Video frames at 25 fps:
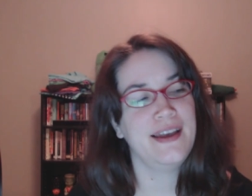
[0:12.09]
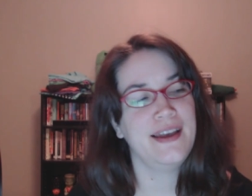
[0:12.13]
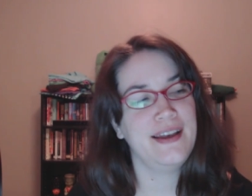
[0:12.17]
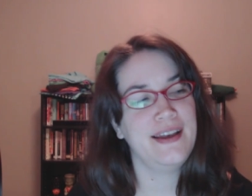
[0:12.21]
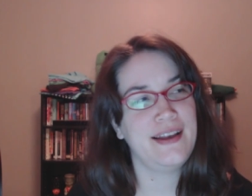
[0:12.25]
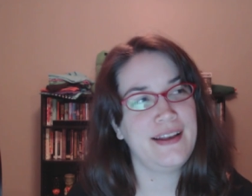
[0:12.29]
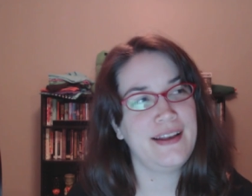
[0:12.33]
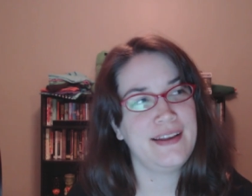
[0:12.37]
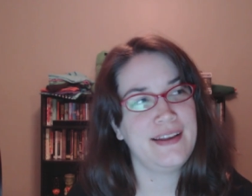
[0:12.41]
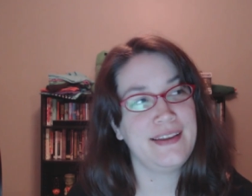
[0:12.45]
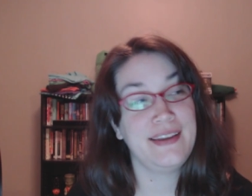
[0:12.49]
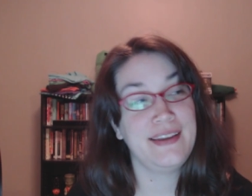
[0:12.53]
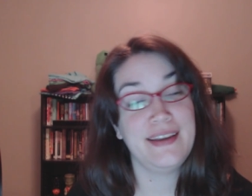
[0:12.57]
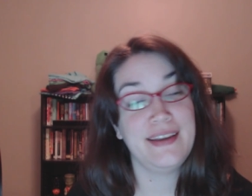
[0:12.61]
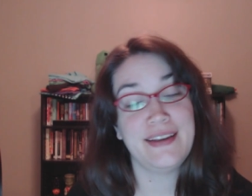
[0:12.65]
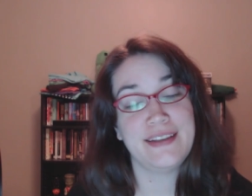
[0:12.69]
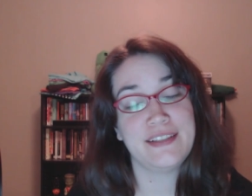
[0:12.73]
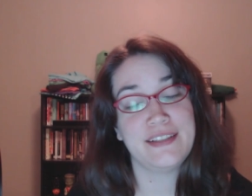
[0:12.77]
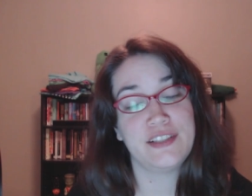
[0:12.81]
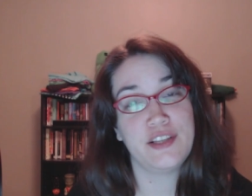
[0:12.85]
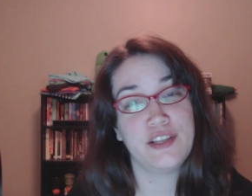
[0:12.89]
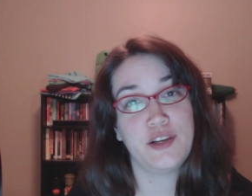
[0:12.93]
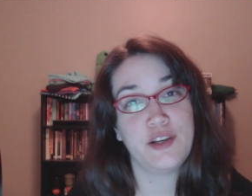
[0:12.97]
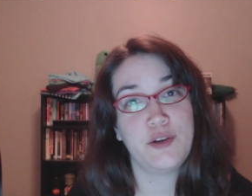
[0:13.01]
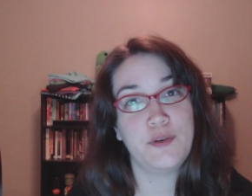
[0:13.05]
Uh, yeah,
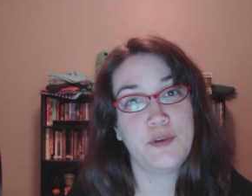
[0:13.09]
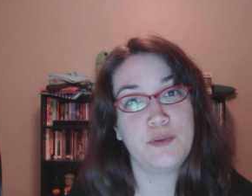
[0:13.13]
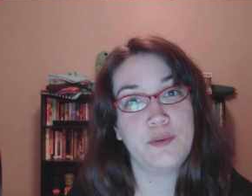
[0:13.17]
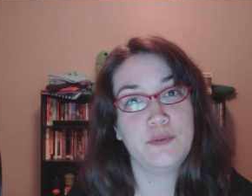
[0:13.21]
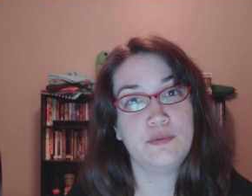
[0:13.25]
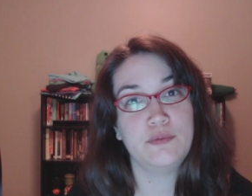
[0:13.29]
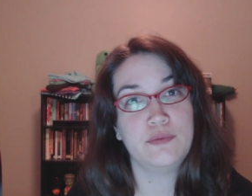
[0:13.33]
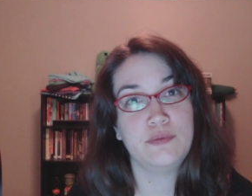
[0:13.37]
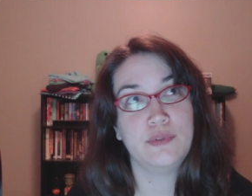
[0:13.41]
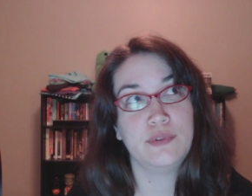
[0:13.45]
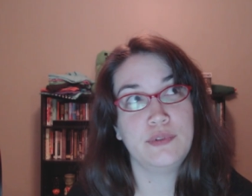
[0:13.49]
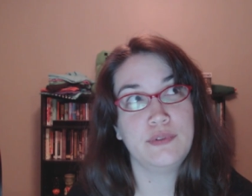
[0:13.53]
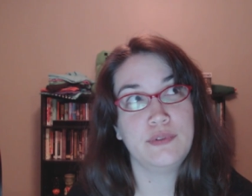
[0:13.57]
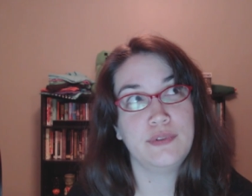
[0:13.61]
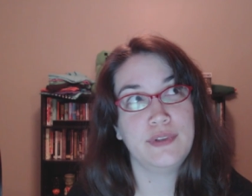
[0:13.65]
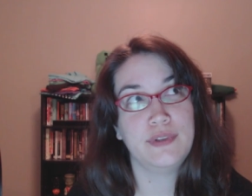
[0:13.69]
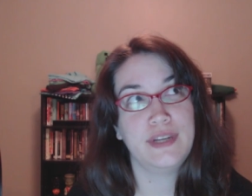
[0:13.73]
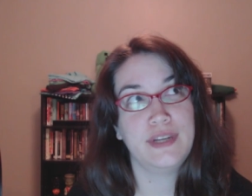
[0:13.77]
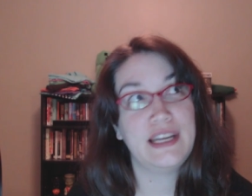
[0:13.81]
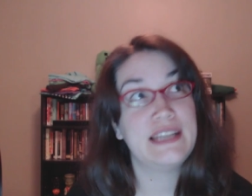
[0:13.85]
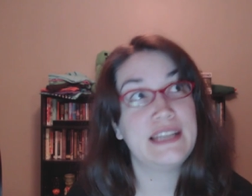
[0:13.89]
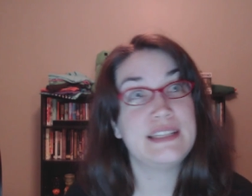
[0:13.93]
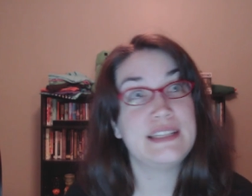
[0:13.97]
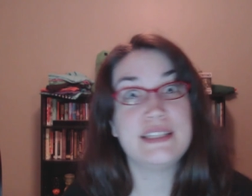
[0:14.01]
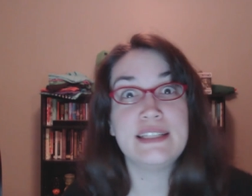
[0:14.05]
so
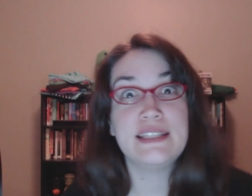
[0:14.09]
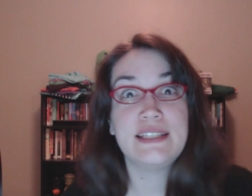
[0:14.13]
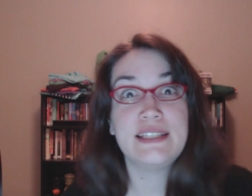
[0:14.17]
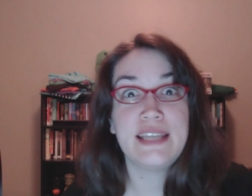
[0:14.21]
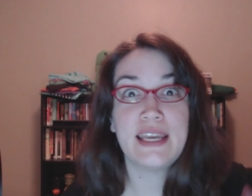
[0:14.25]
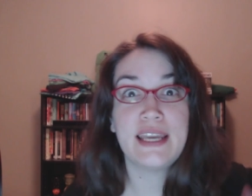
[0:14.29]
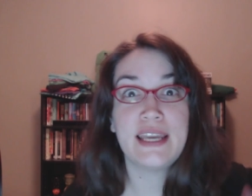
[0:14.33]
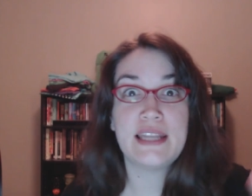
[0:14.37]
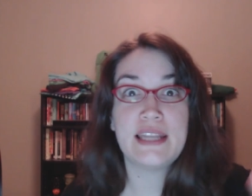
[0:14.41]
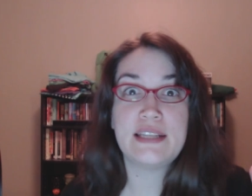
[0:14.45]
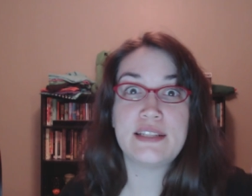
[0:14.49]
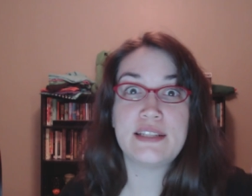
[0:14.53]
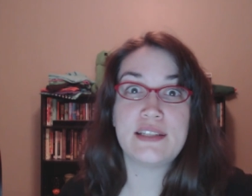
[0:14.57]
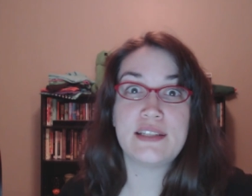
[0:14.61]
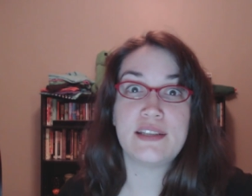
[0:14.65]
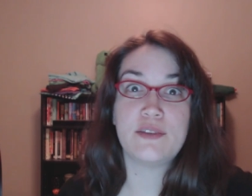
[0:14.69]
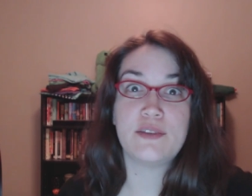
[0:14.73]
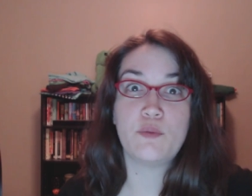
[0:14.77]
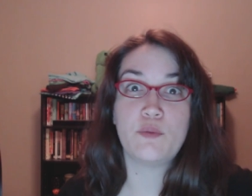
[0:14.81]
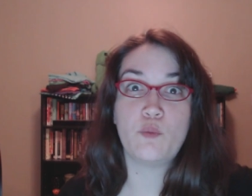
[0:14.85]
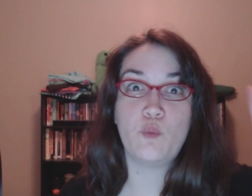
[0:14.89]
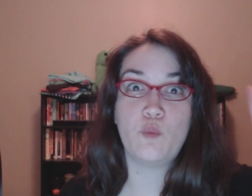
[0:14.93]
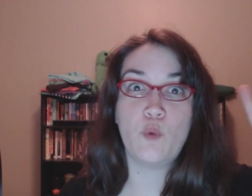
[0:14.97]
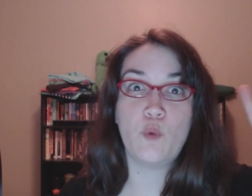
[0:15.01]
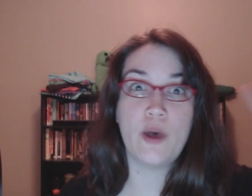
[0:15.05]
I did get
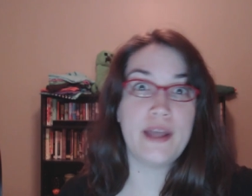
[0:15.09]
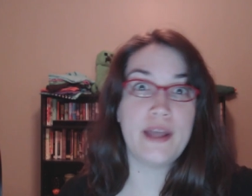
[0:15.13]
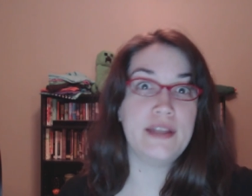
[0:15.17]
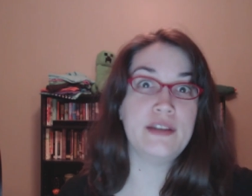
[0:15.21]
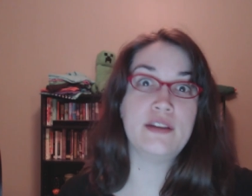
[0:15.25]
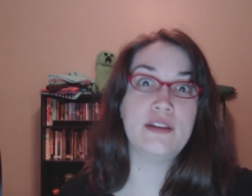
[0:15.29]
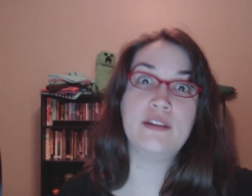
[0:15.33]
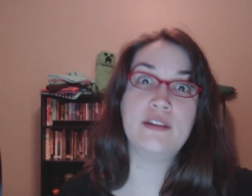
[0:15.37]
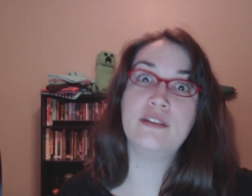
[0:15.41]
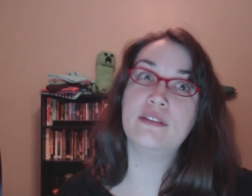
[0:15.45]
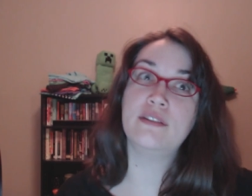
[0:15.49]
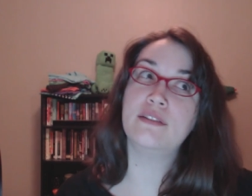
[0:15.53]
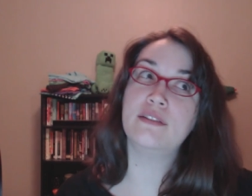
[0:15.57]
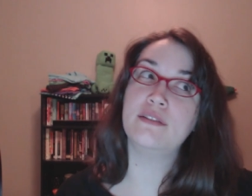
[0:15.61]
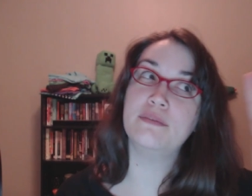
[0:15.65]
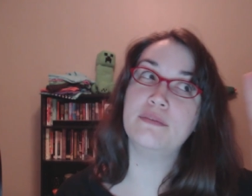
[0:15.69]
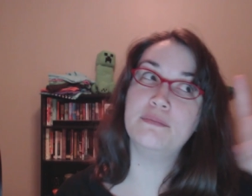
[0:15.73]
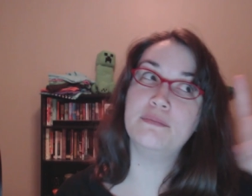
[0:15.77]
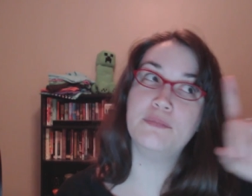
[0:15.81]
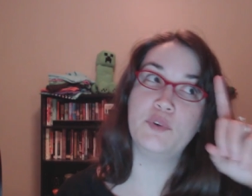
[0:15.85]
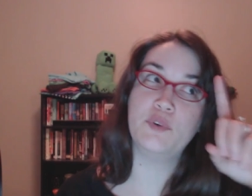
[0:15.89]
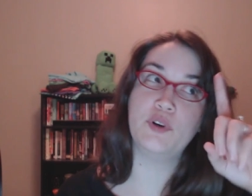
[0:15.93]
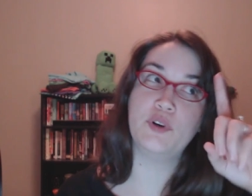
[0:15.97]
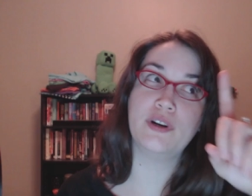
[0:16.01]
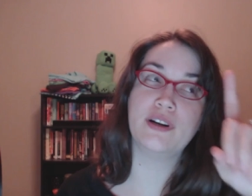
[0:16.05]
one
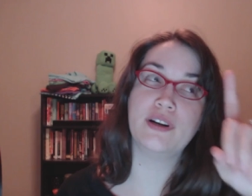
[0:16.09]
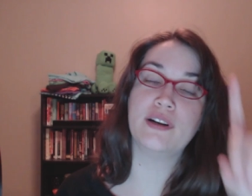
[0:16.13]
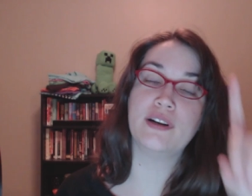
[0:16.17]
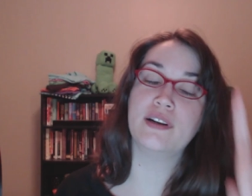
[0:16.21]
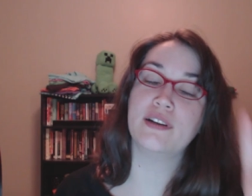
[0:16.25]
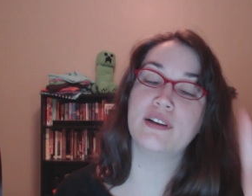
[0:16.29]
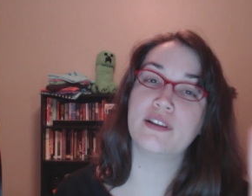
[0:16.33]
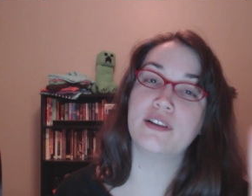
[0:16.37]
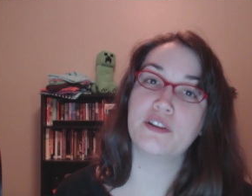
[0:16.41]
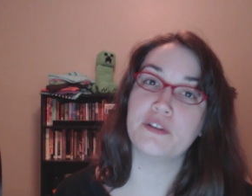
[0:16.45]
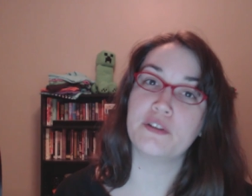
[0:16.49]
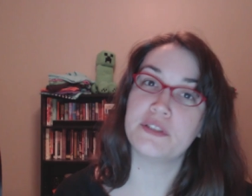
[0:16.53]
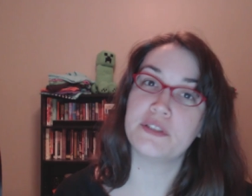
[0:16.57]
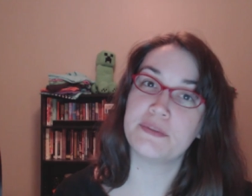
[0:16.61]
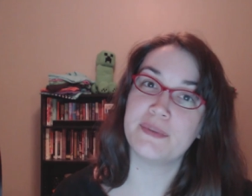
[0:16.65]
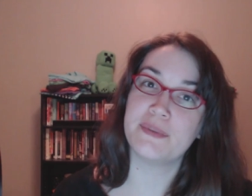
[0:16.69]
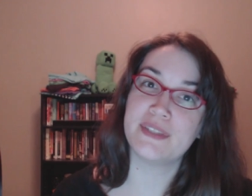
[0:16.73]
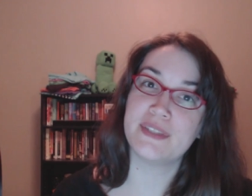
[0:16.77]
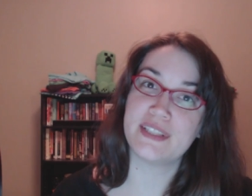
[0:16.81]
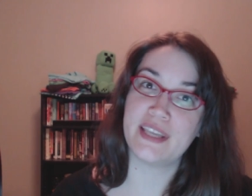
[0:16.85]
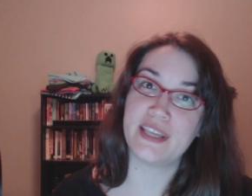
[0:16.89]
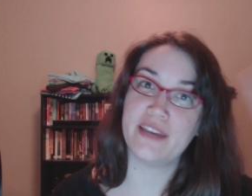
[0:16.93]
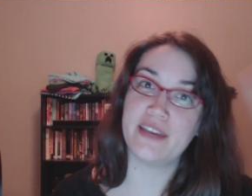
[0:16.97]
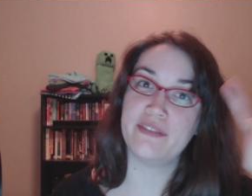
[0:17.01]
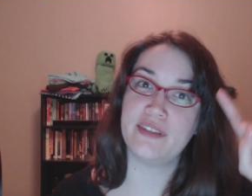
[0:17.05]
more
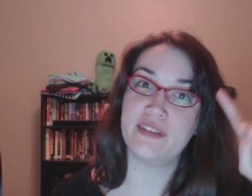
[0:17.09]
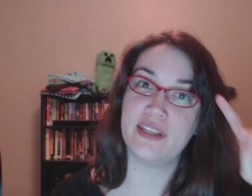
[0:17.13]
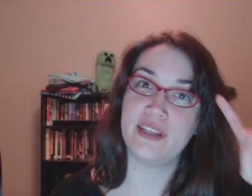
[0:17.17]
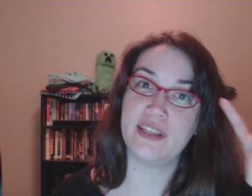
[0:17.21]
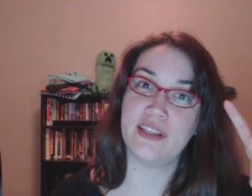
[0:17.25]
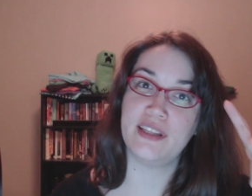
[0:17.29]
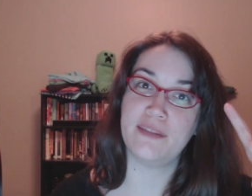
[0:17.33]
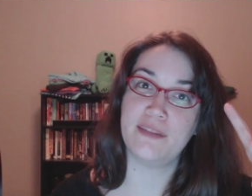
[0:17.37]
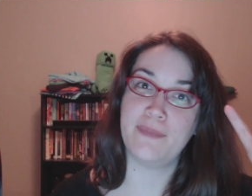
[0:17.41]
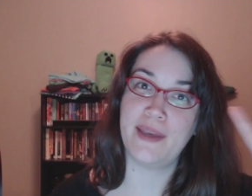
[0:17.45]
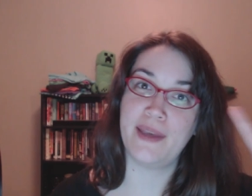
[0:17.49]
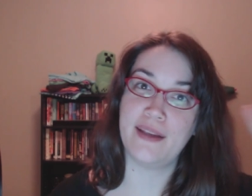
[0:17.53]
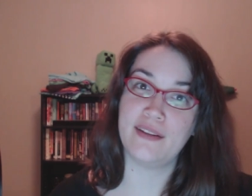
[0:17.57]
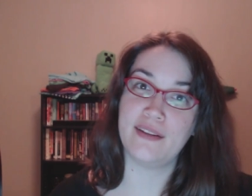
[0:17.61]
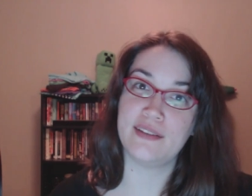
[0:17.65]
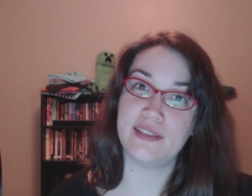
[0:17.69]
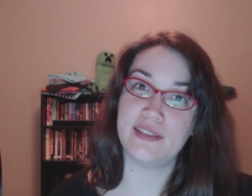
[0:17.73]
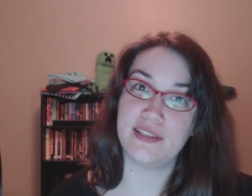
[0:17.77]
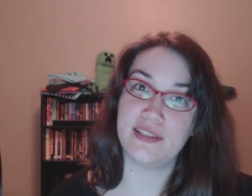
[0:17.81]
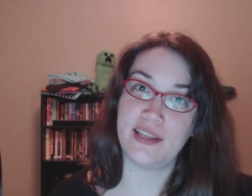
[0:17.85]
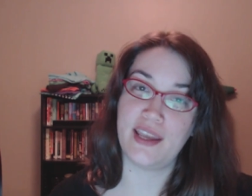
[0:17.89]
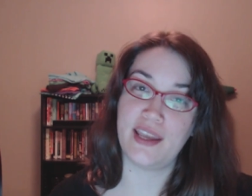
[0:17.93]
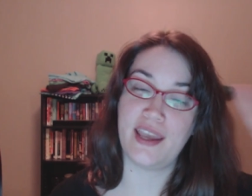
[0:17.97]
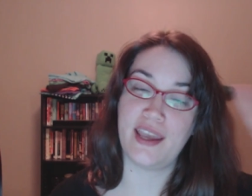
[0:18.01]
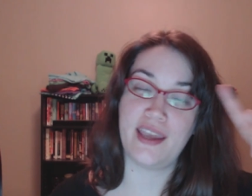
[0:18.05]
Christmas gift in the mail
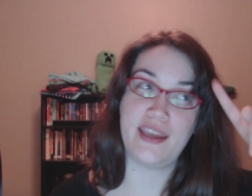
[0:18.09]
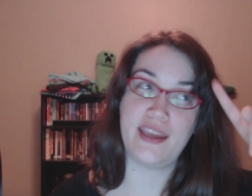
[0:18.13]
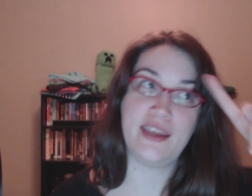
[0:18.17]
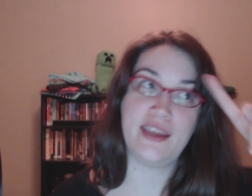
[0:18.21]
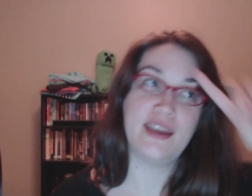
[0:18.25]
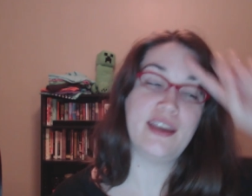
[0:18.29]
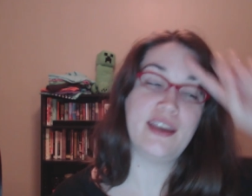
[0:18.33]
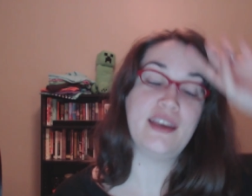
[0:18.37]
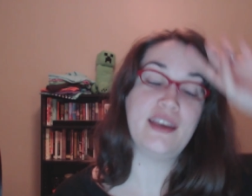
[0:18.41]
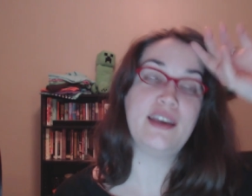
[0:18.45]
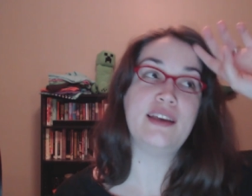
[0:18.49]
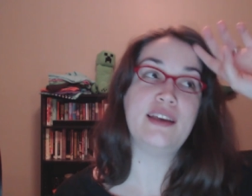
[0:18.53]
today.